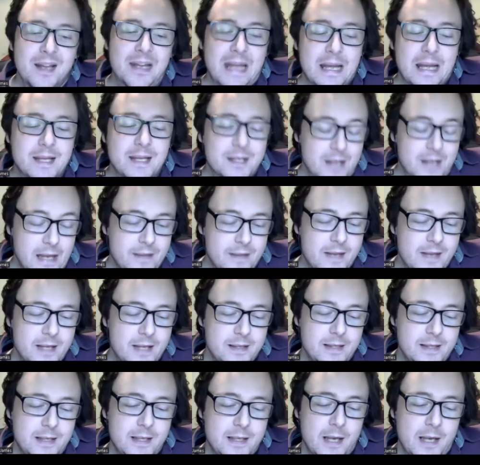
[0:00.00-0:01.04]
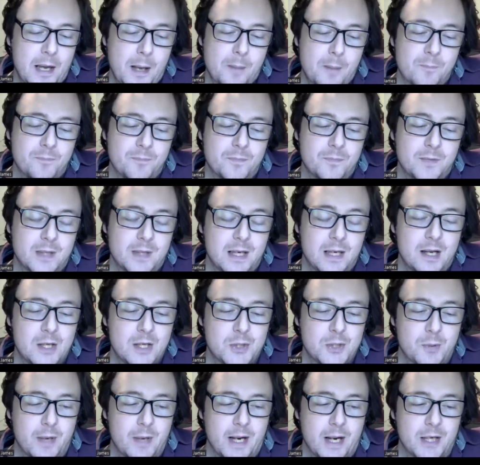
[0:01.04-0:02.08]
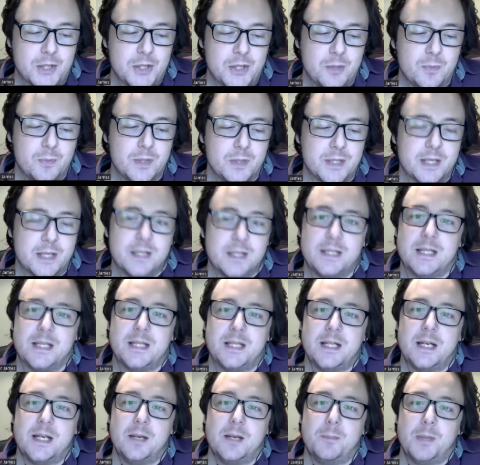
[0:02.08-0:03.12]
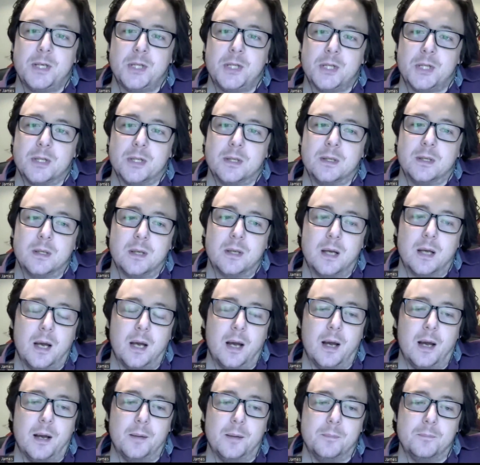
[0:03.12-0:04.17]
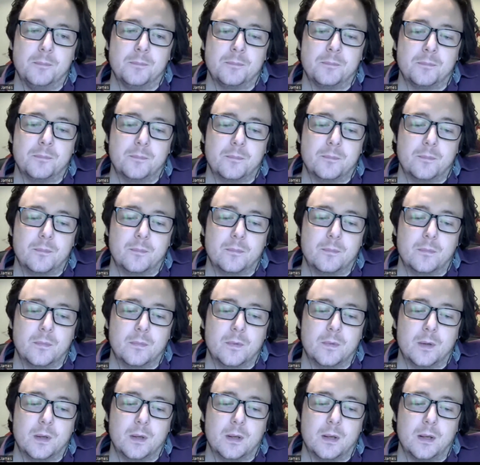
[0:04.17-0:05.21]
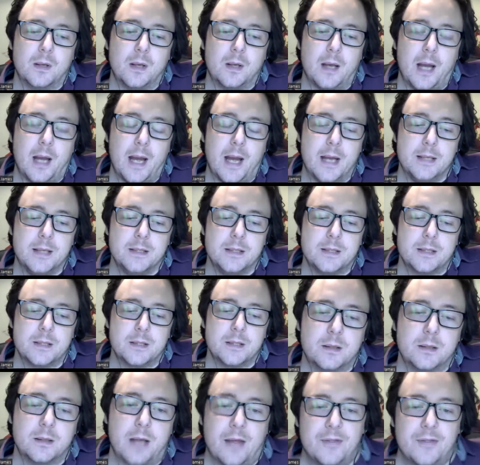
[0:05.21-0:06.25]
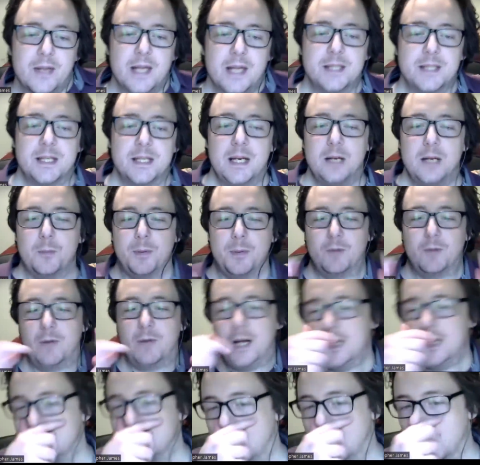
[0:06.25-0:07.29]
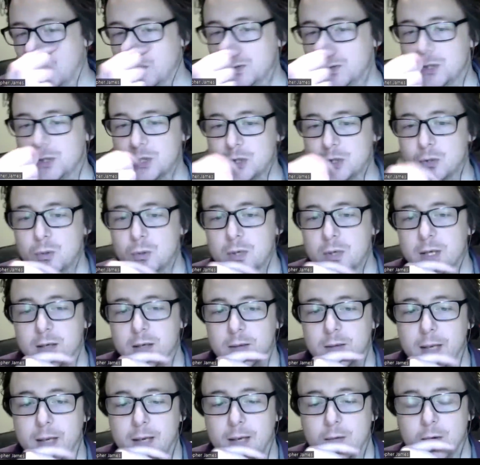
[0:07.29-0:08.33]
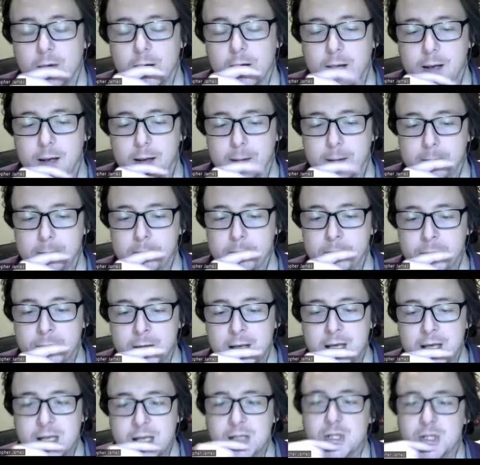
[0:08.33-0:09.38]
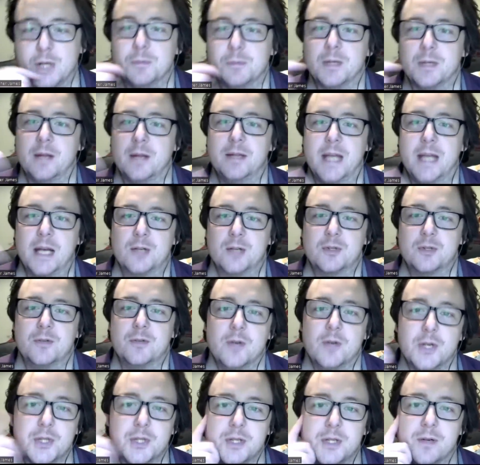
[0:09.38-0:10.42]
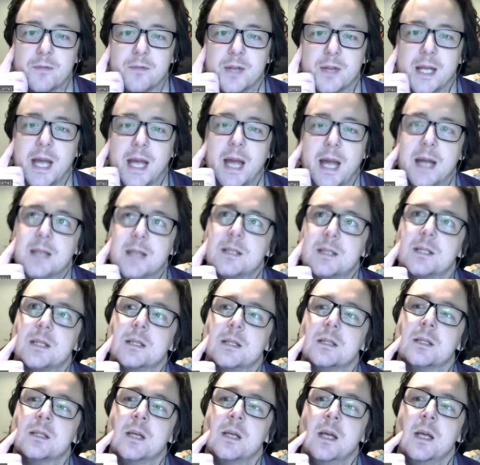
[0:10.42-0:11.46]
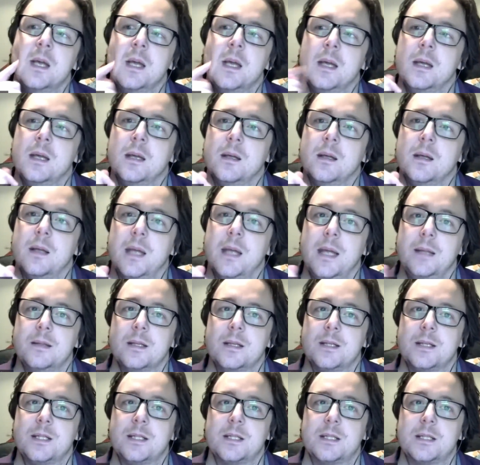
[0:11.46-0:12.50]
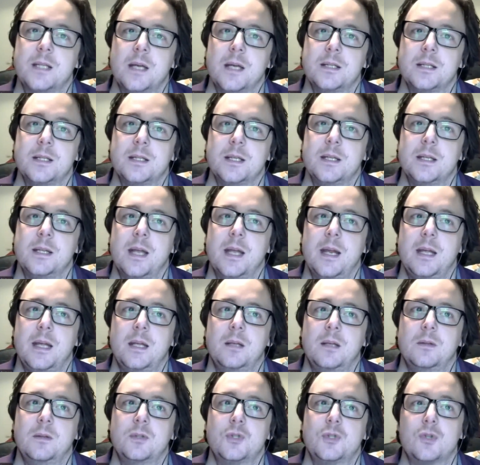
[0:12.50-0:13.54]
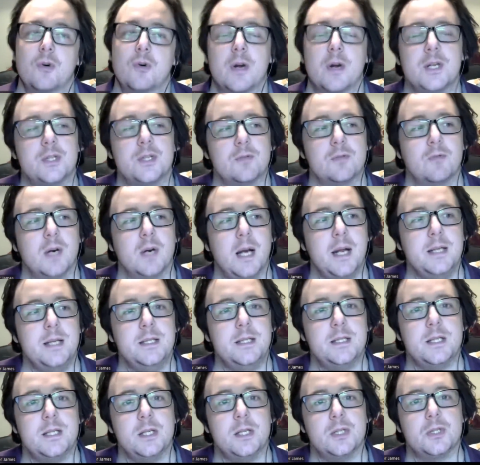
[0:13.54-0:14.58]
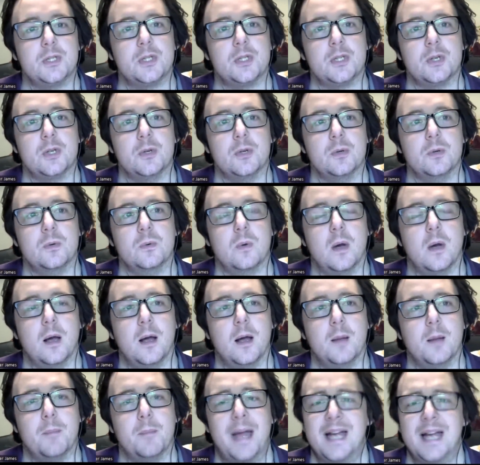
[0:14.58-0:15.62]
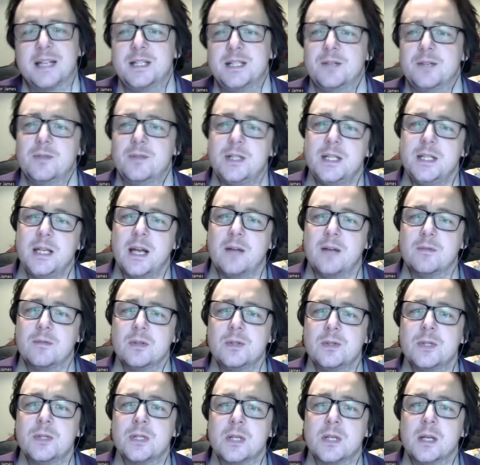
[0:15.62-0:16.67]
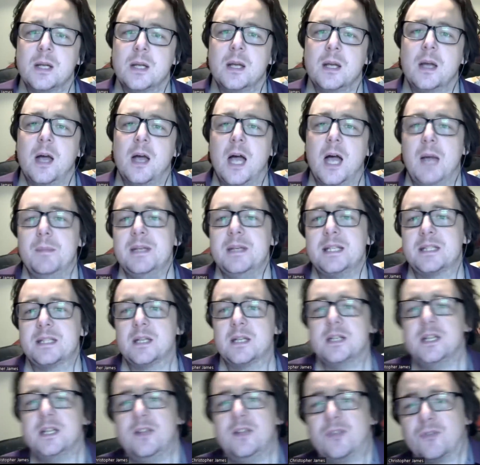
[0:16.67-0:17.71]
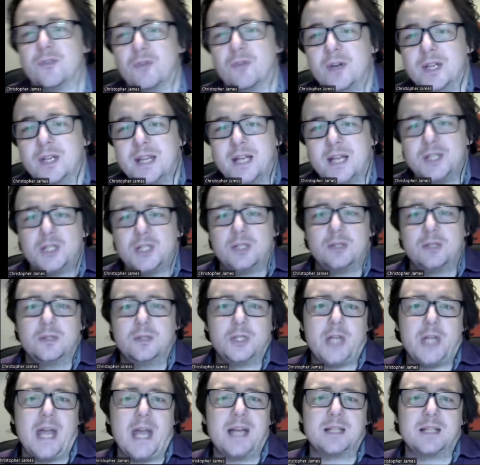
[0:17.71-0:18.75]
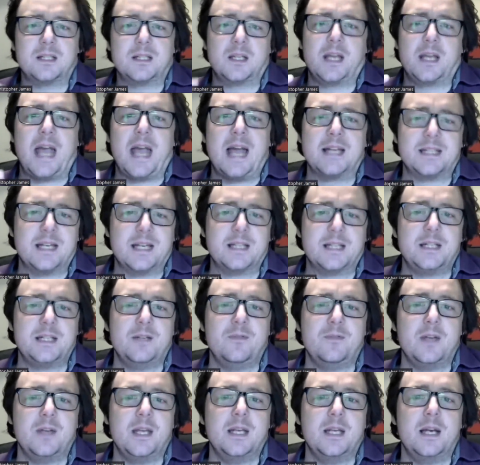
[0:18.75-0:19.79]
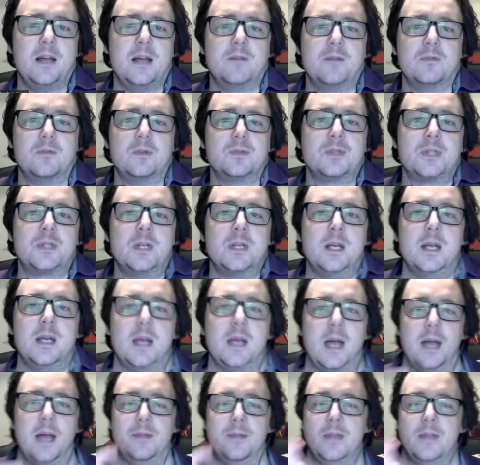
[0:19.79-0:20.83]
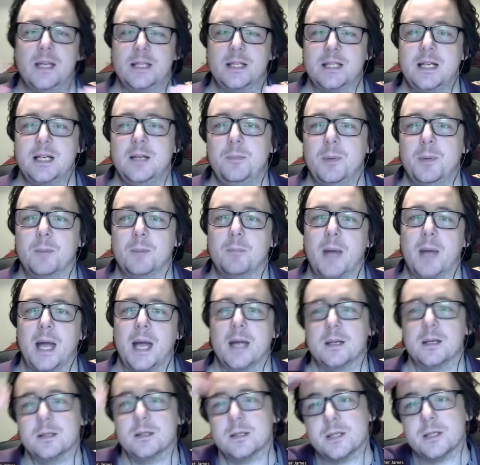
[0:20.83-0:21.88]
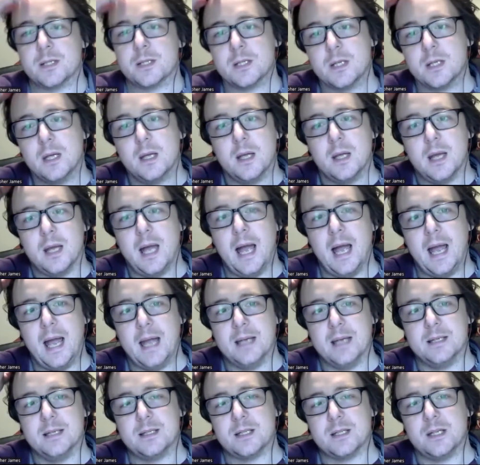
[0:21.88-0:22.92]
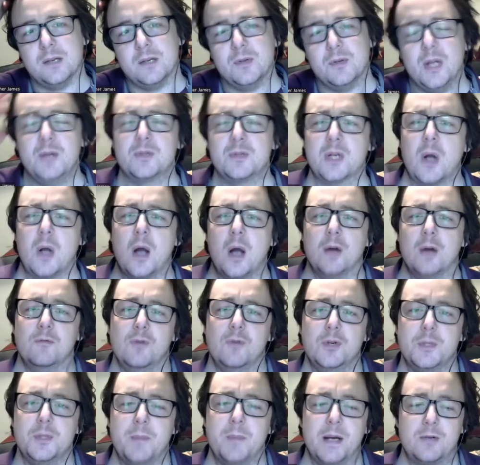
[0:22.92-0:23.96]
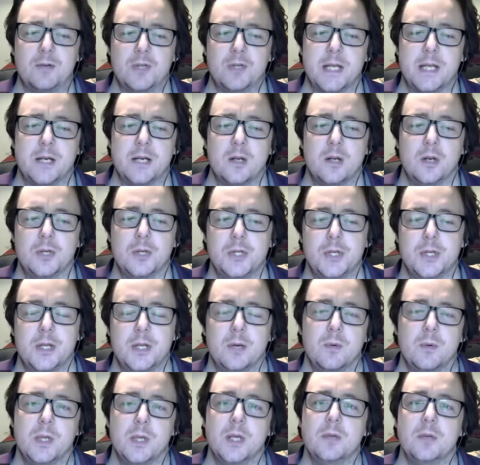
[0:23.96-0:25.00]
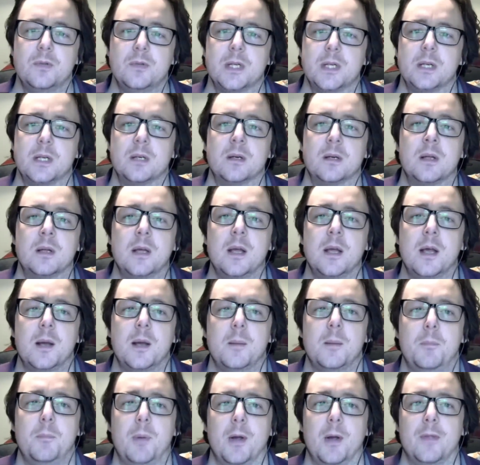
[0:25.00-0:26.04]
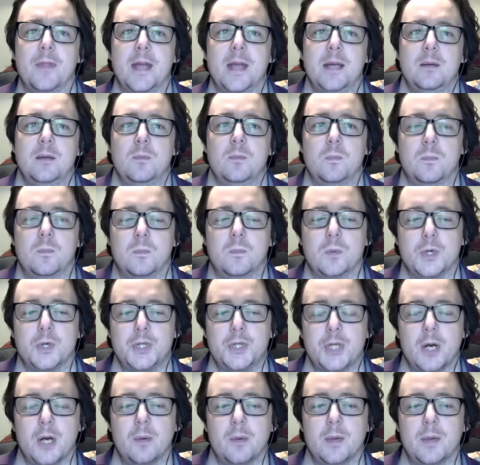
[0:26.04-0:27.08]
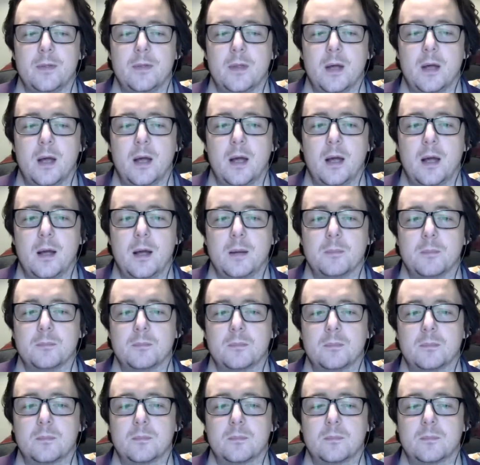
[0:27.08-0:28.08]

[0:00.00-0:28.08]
yeah, and then the um the last one actually was a uh, disinhibition. Um and I think that's a little bit related to what we were just talking about. Um in terms of like the extroversion of the cats. And in the study, they tried to relate it to um, activity levels. Um, in study three, they checked cats' activity levels and their sleeping patterns. And it, it was quite a rudimentary technology they were using, but they were showing that um,